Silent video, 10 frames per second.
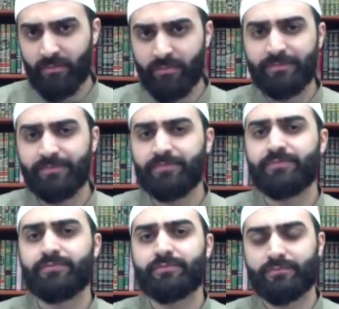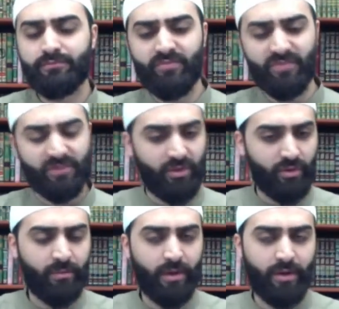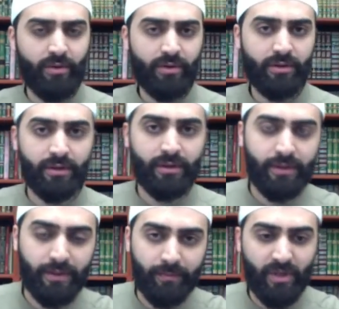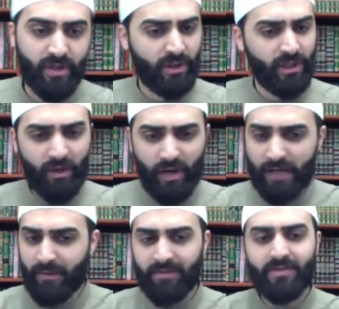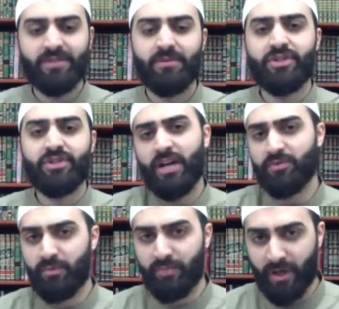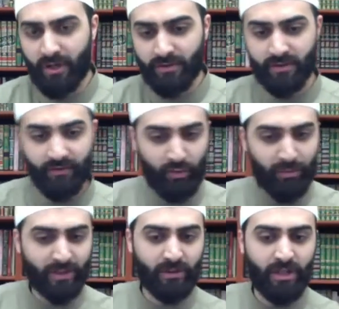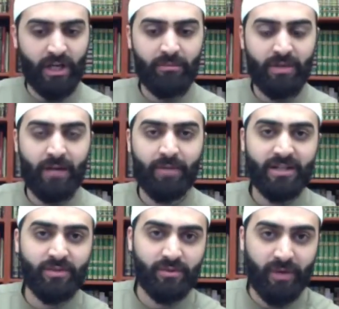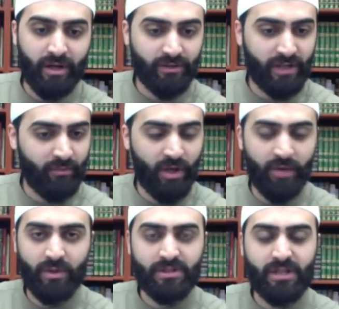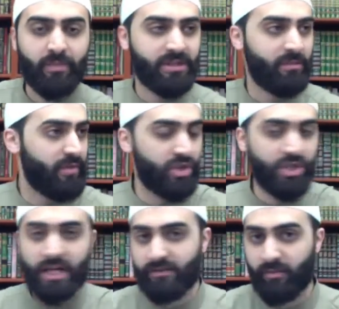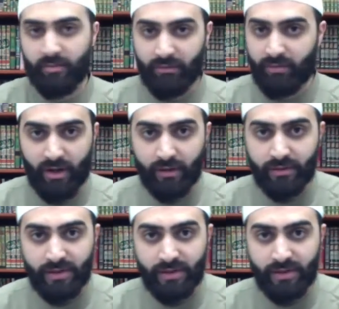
them. They were the minority. And Allahu A'lam, maybe even some of the Shi'as were bought out. If Ubaidullah ibn Abbas was bought out, what stops some of the Shi'as from being bought out?